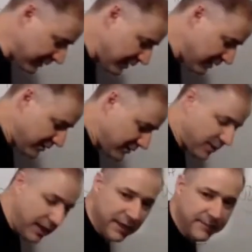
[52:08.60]

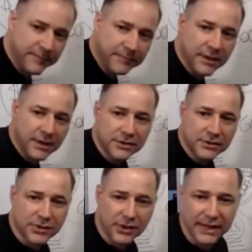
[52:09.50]
Okay,
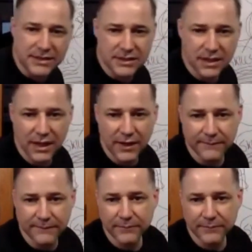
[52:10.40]
so let's see